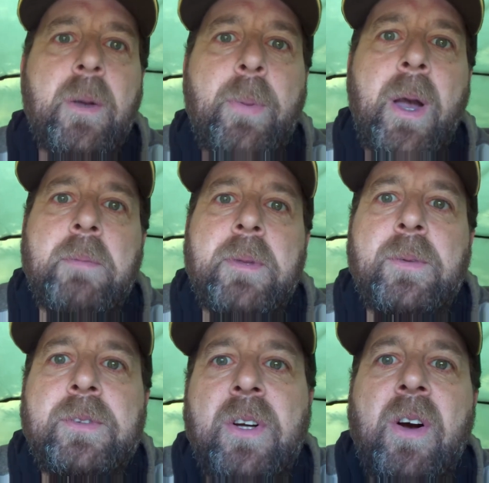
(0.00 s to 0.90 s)
bam, it
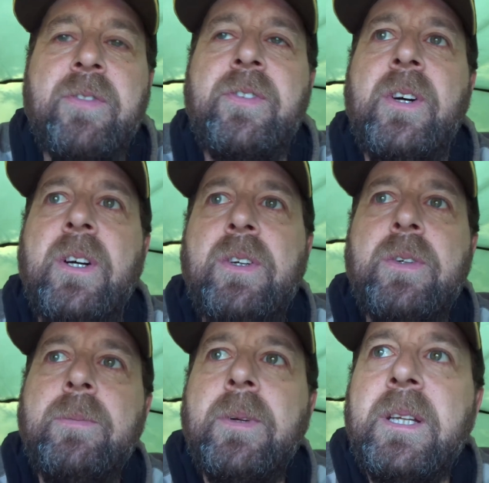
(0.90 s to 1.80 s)
was off.
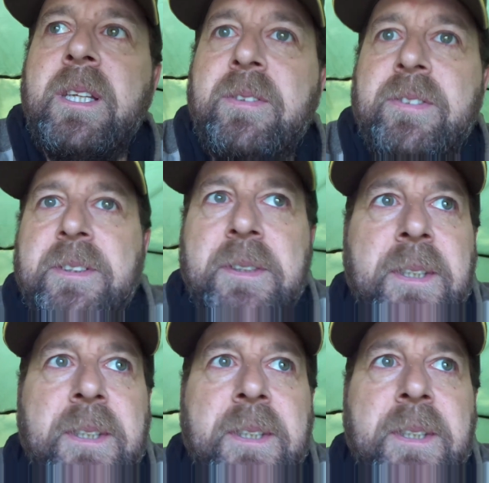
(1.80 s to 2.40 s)
Couldn't believe it.